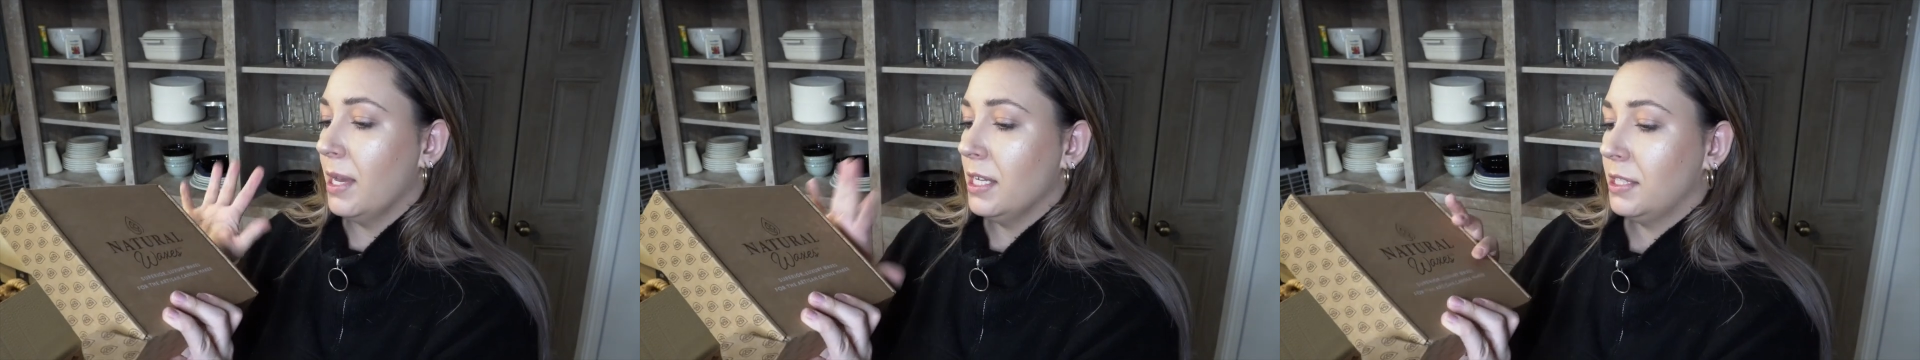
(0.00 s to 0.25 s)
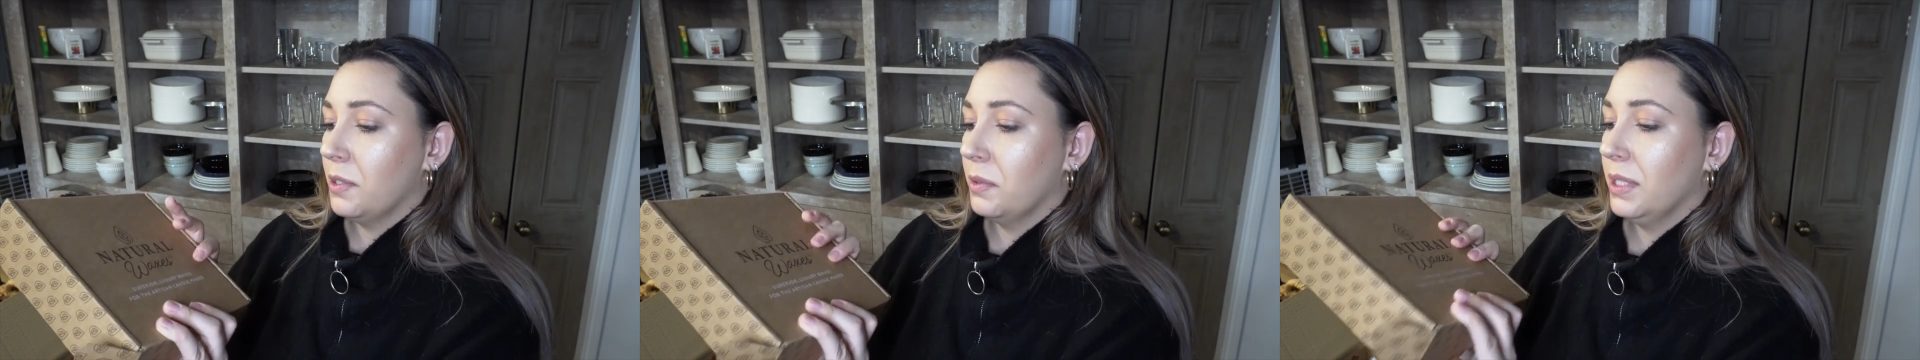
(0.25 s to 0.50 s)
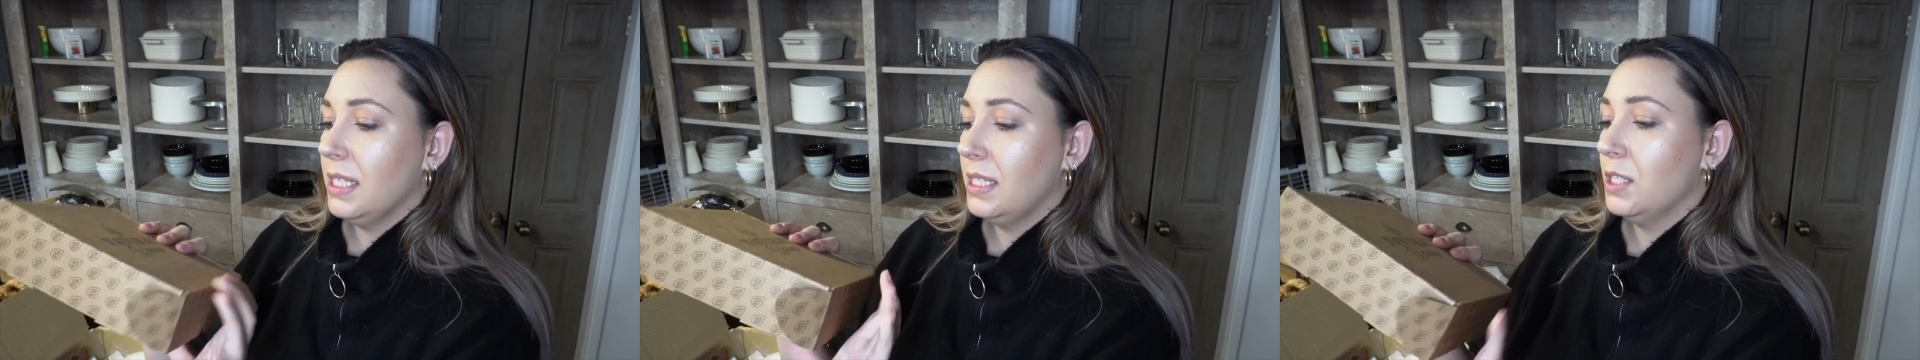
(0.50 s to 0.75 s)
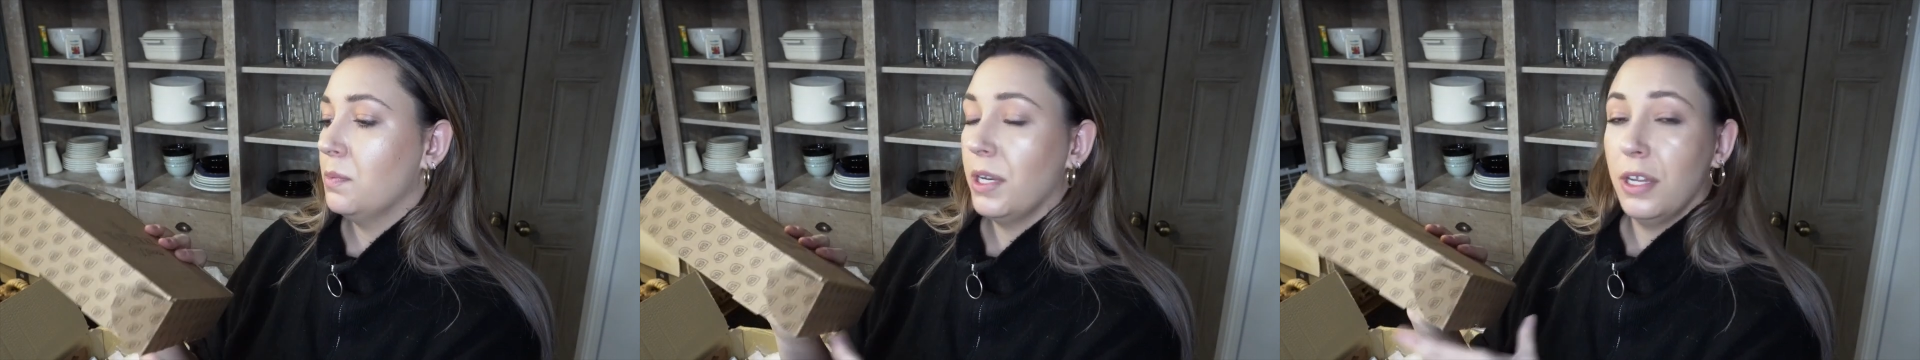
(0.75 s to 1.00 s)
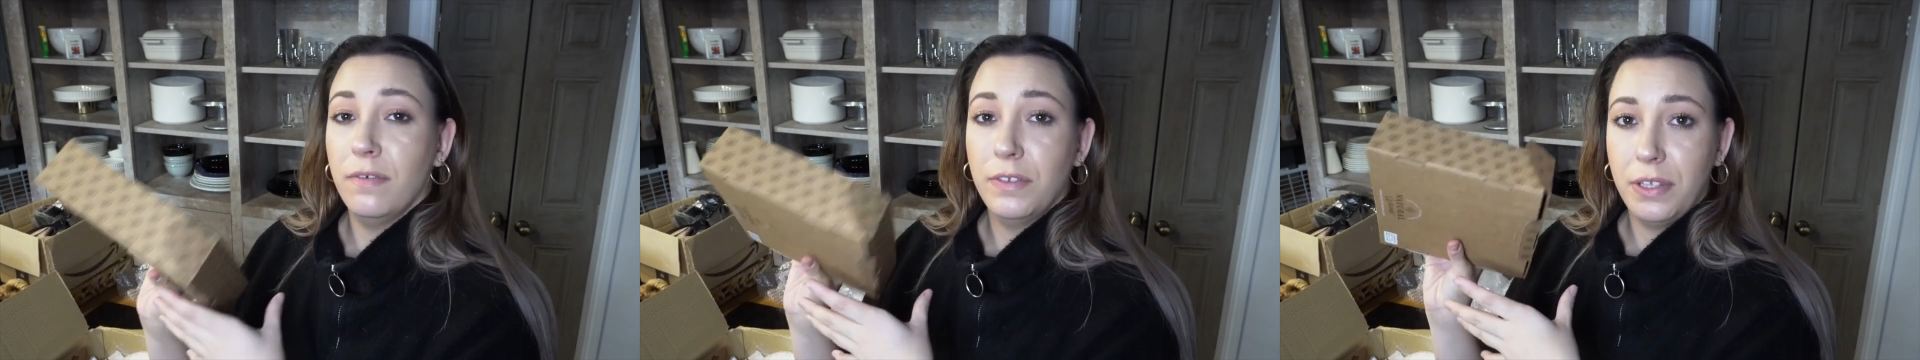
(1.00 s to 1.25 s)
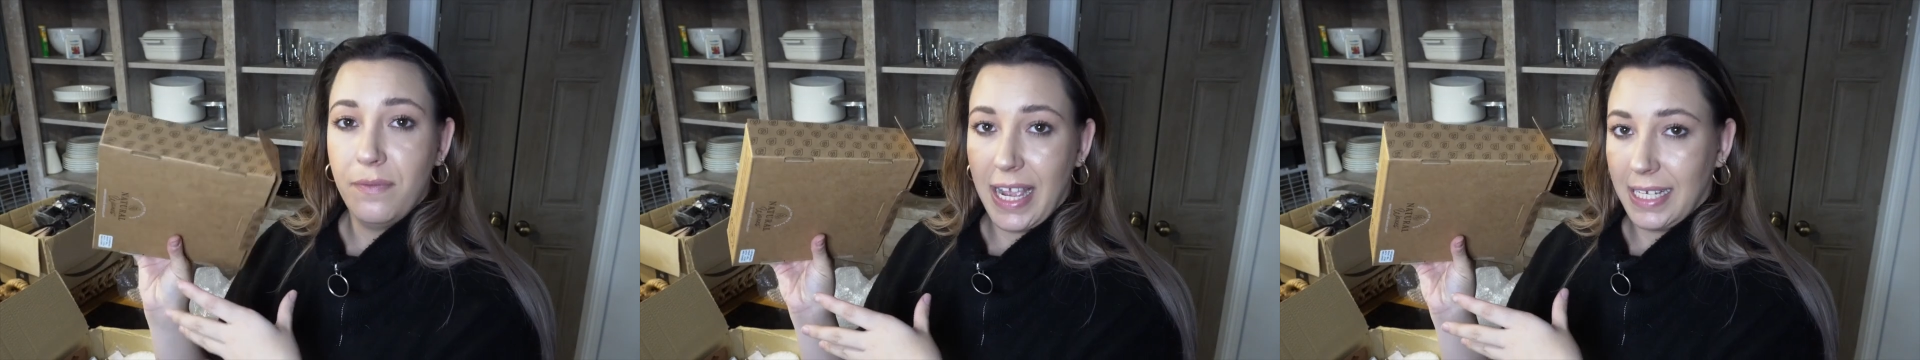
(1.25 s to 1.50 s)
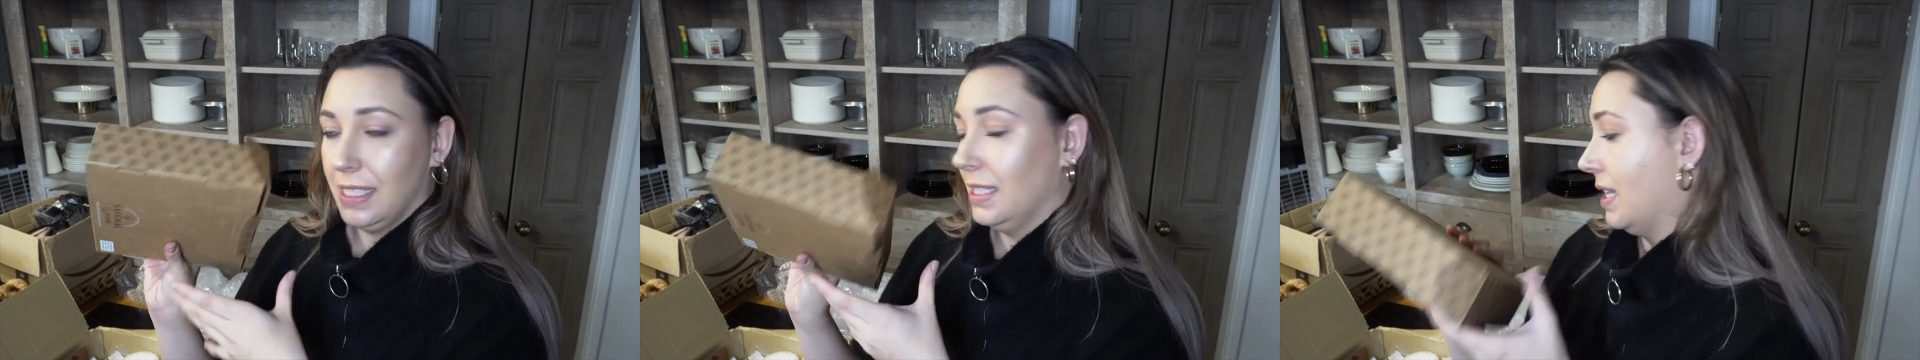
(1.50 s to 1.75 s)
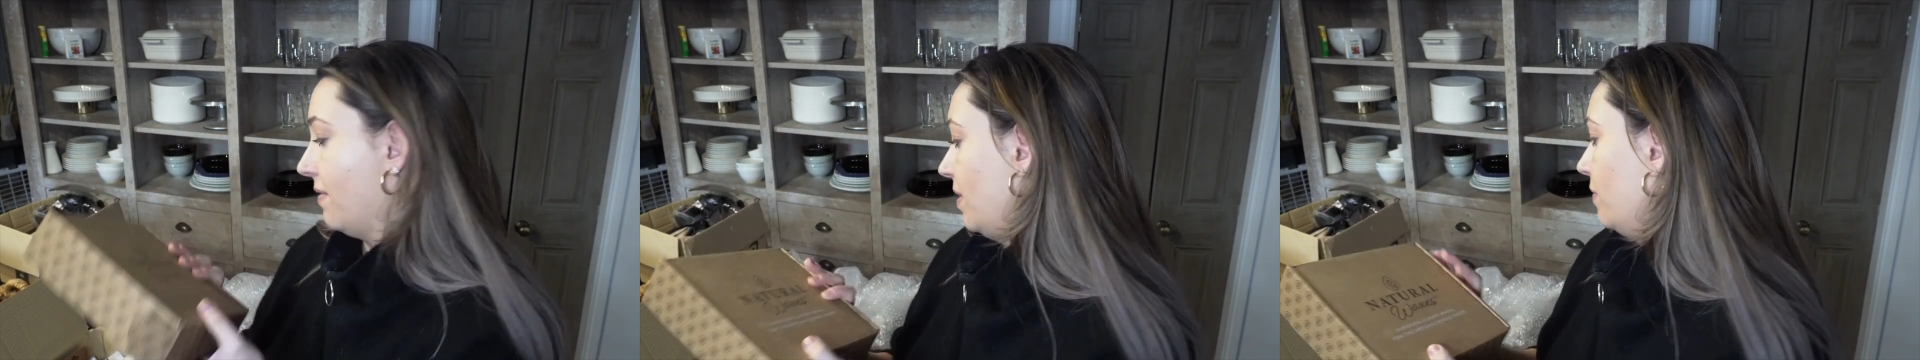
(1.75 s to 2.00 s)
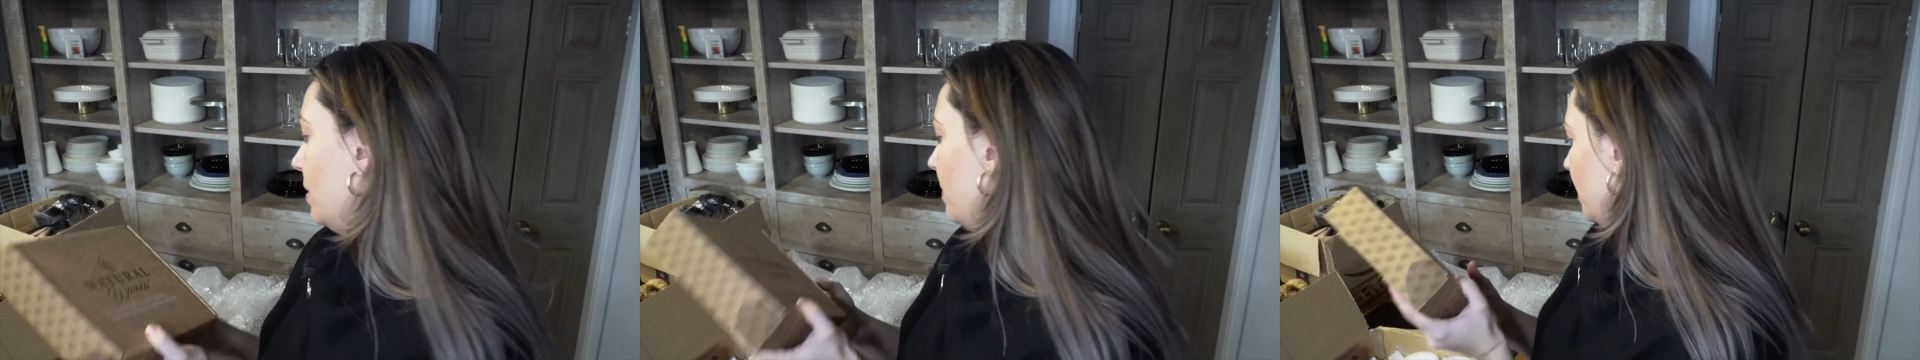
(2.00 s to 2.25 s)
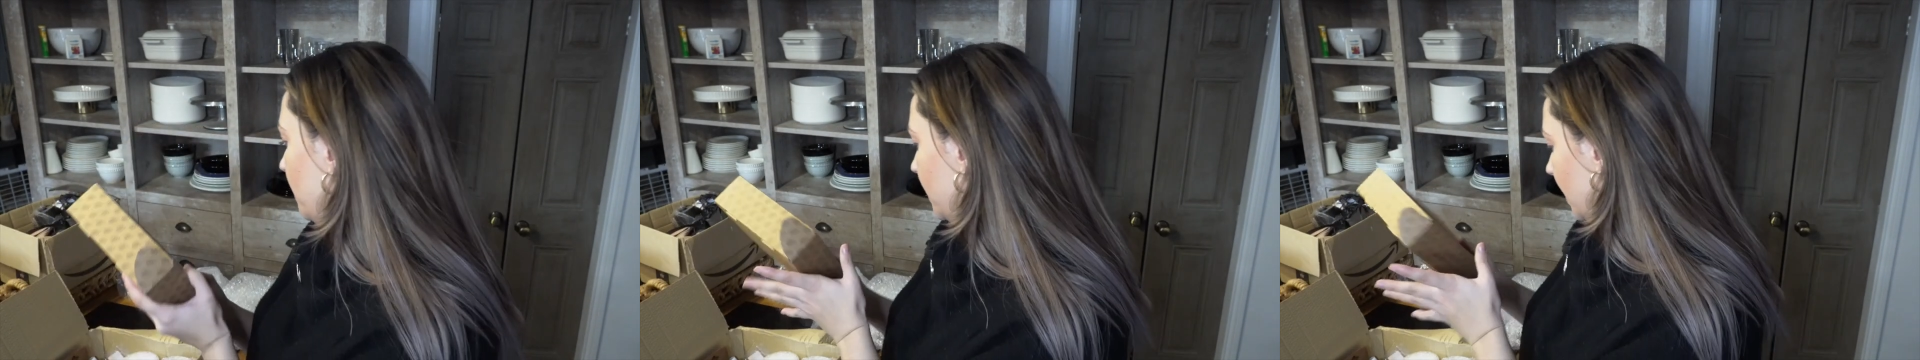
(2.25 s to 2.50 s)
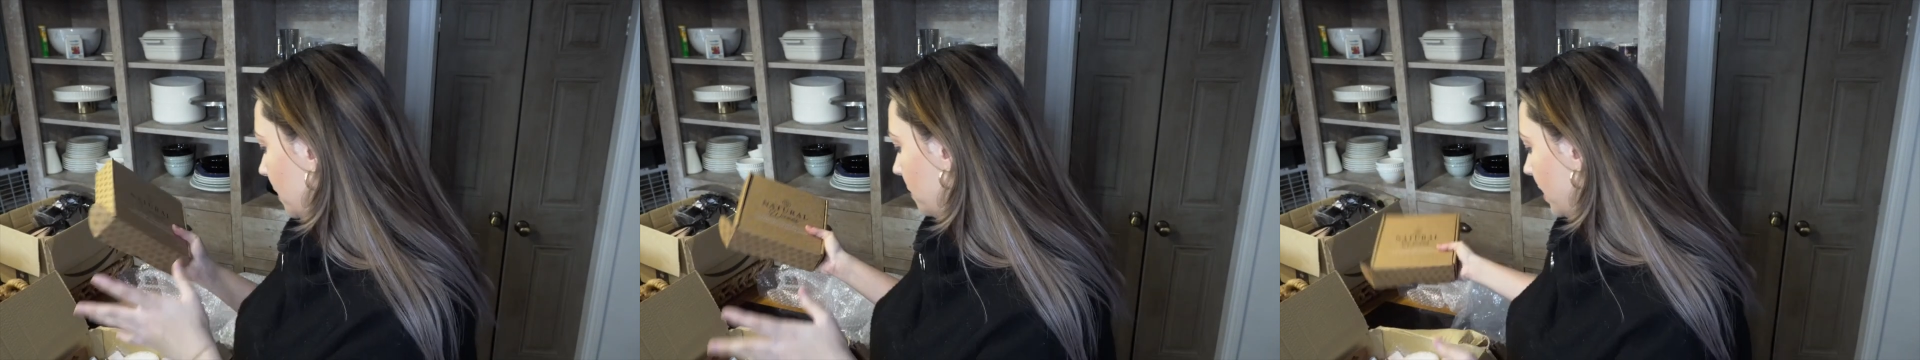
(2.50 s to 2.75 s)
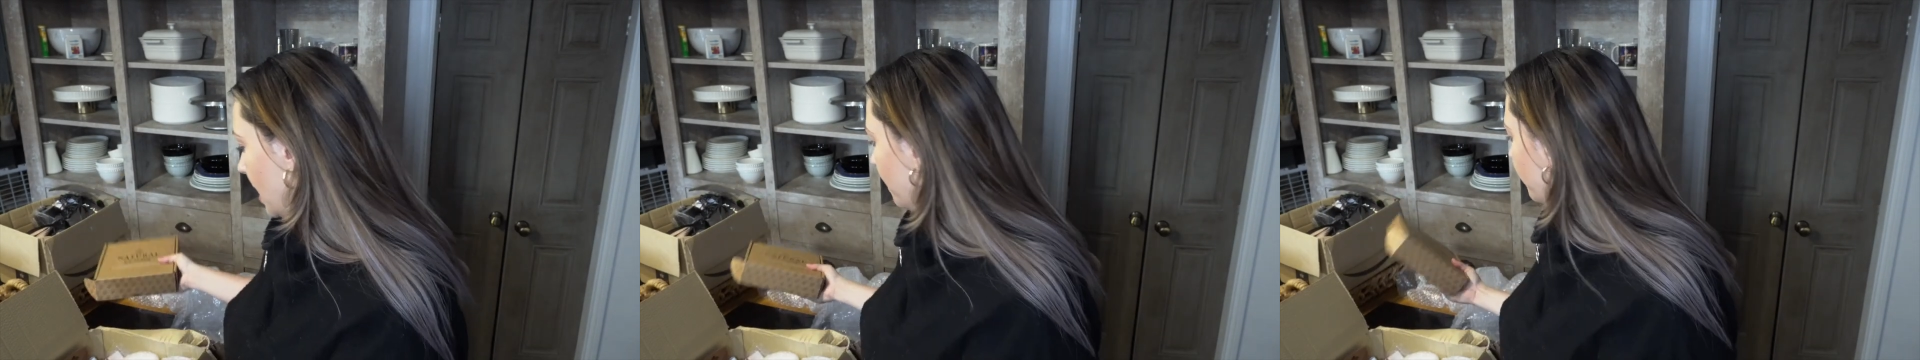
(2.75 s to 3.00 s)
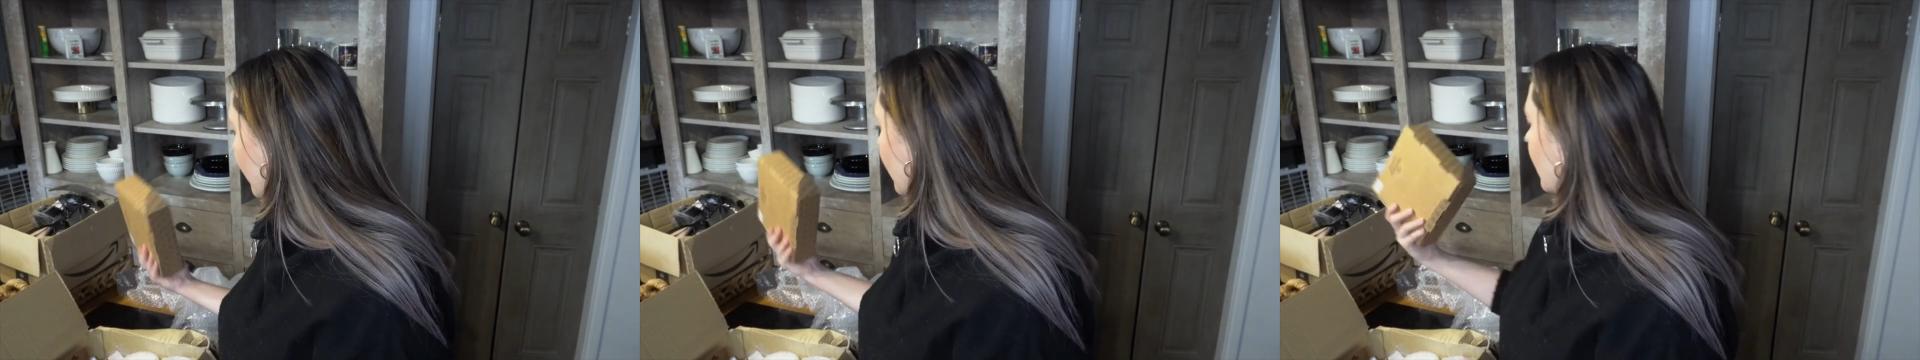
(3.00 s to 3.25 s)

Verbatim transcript: So this is one of the waxes that we will be using today.